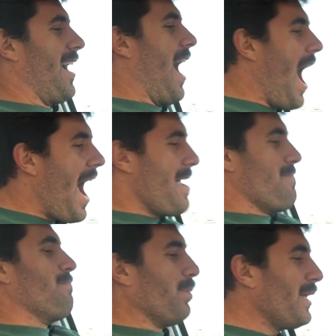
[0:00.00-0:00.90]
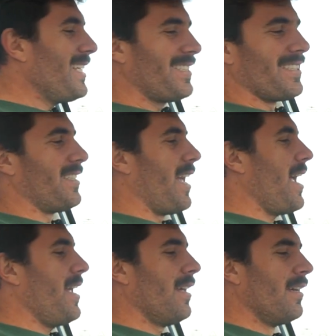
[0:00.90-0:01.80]
I am pleased to
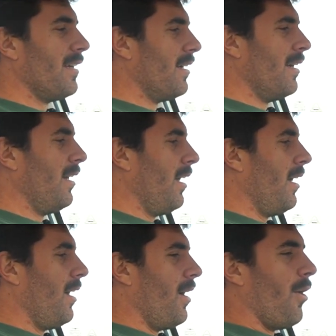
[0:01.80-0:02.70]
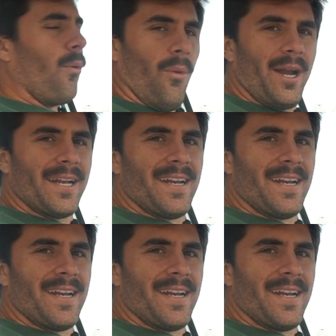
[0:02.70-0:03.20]
say, what a